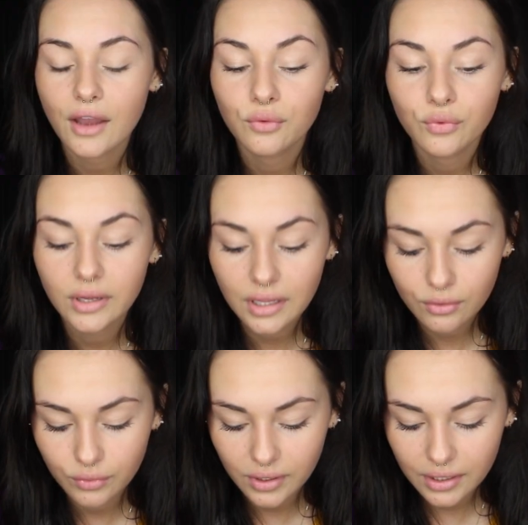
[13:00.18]
I
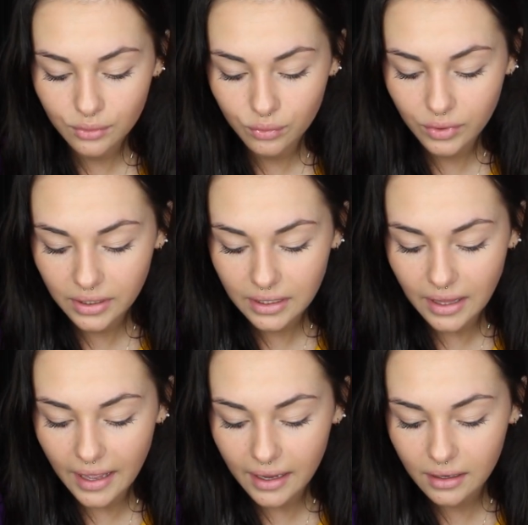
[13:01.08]
really, really, really
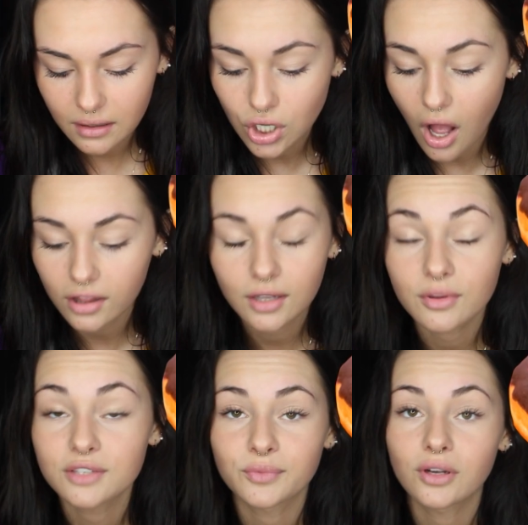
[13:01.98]
like chocolate
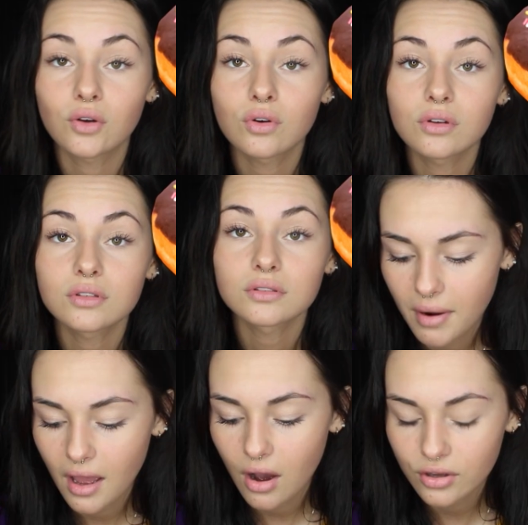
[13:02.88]
with sprinkles,
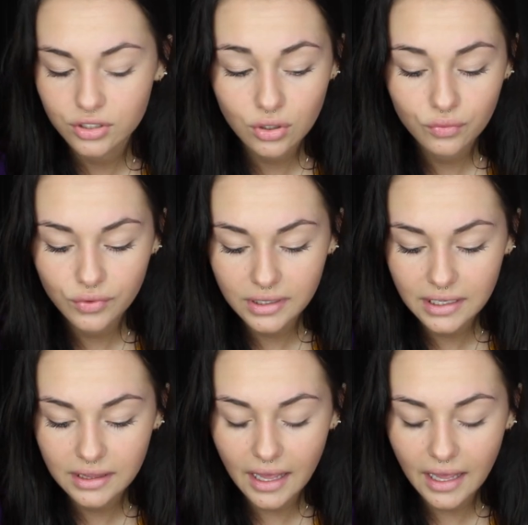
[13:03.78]
but I also really